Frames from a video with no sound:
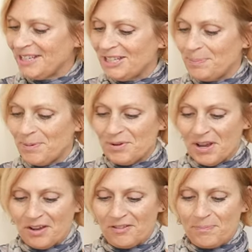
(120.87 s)
teaspoon
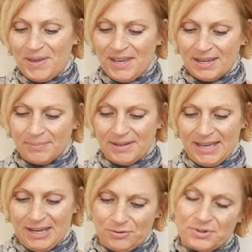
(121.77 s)
of pink
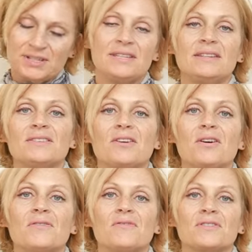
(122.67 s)
Himalayan or sea
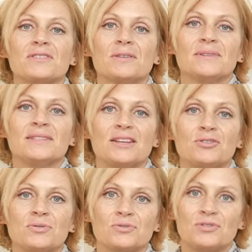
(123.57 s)
salt for some
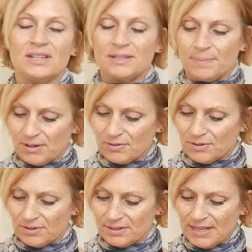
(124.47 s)
essential trace
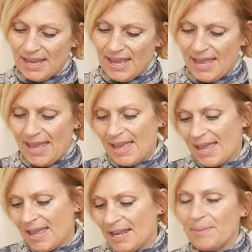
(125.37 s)
minerals,
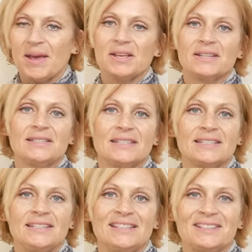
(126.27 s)
and about a
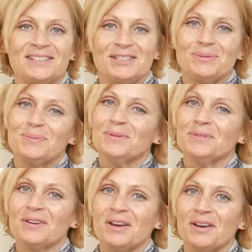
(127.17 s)
sixteenth a
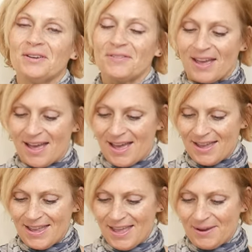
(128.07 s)
teaspoon of
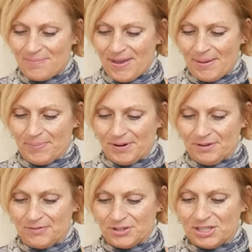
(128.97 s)
cayenne
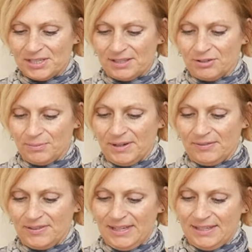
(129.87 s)
pepper for just a little bit
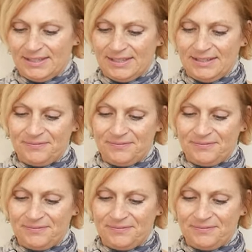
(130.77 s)
of heat.